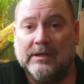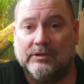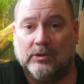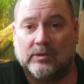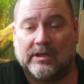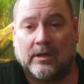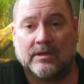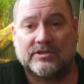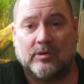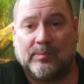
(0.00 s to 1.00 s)
You can
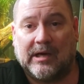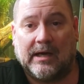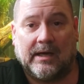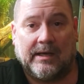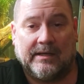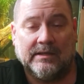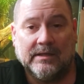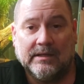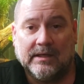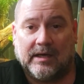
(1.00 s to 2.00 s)
also buy
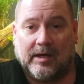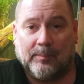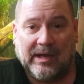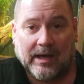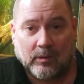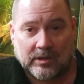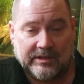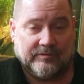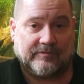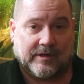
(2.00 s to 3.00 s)
a power
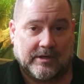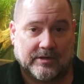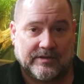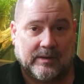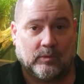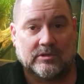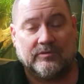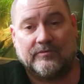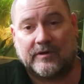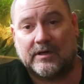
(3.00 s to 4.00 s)
inverter that will
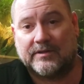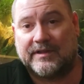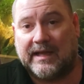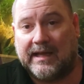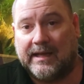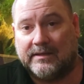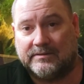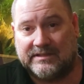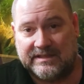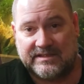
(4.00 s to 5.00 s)
convert that
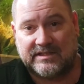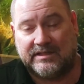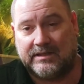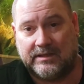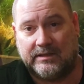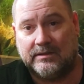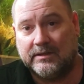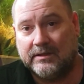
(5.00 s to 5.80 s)
DC